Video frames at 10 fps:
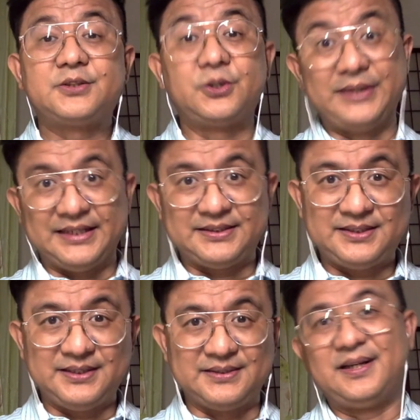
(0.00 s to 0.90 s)
So that's
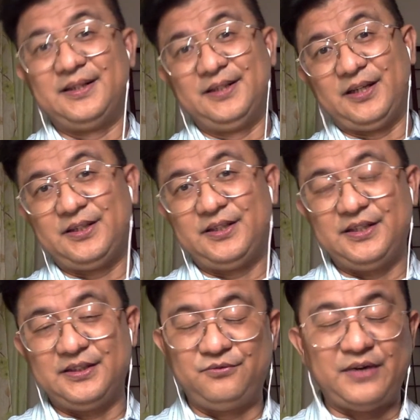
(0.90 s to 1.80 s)
it. Another
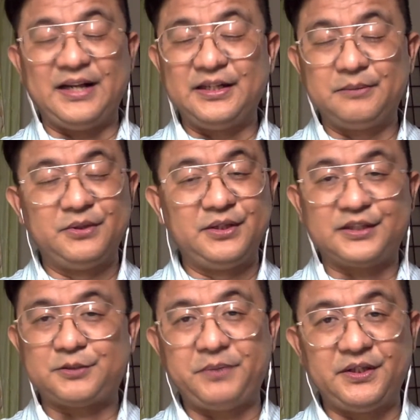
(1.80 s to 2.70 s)
valuable
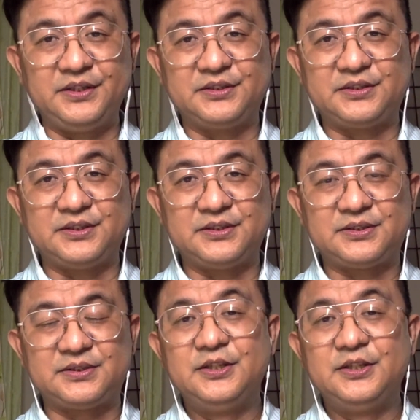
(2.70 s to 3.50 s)
experiences